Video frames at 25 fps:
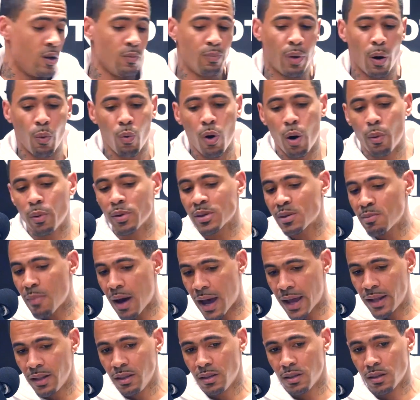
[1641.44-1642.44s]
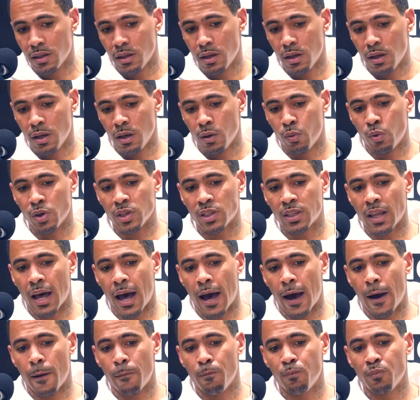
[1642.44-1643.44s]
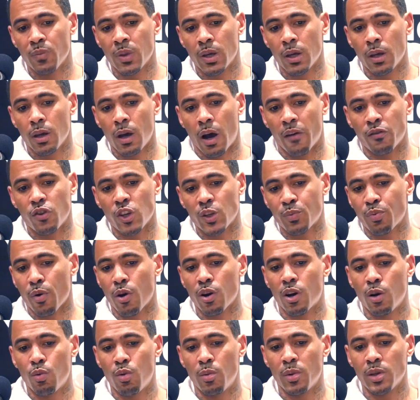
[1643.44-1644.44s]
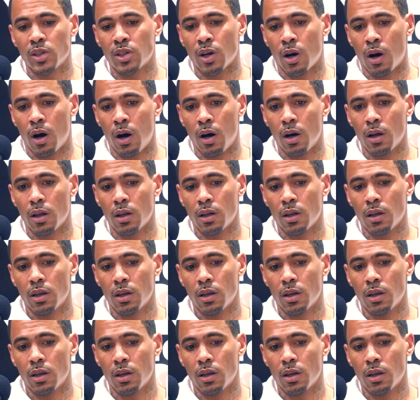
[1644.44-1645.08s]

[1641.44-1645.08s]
But what was mad was that I've just broke a woman's heart.